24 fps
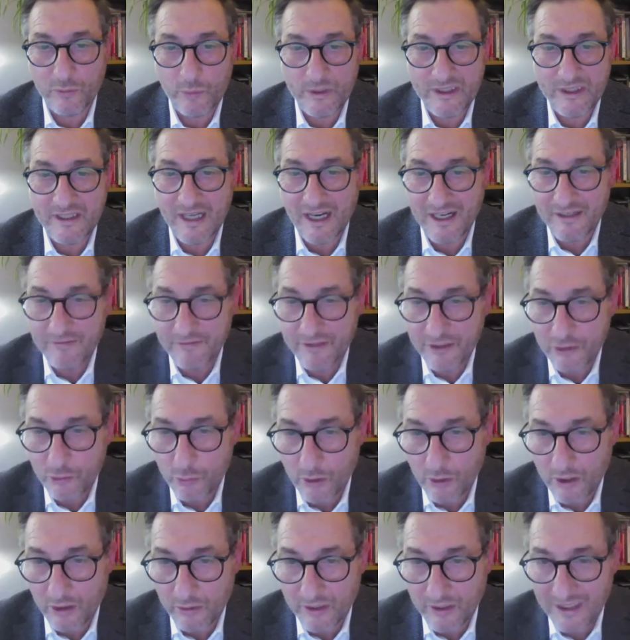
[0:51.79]
we dive
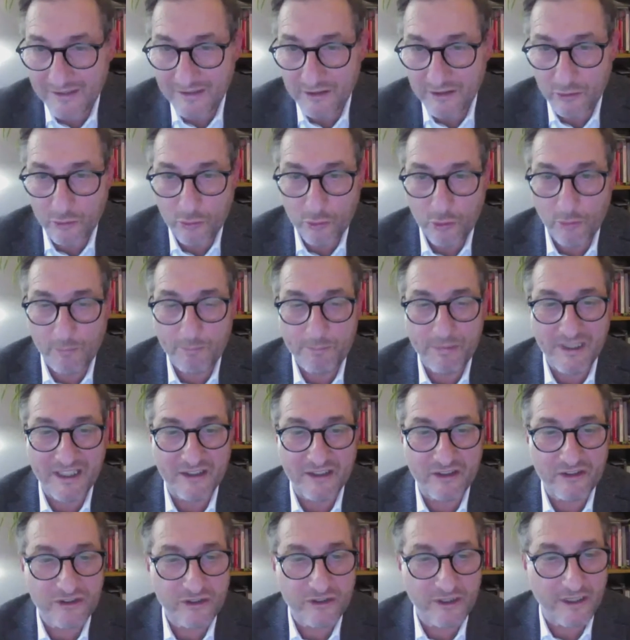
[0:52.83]
into our rather
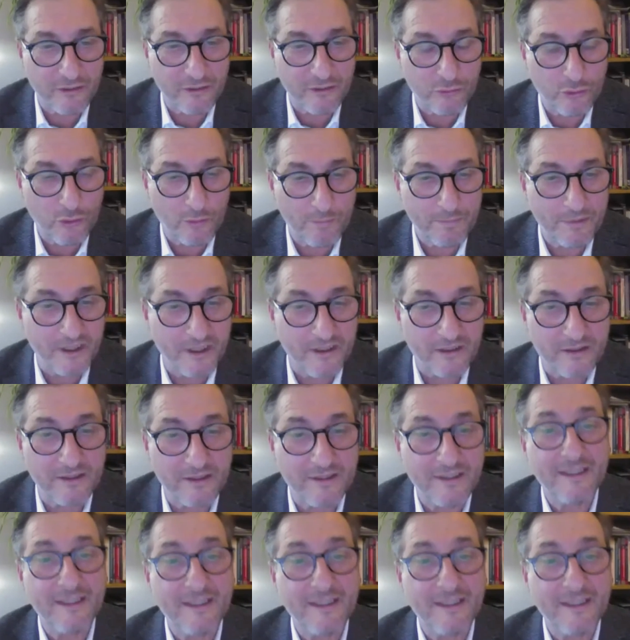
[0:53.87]
complex topic.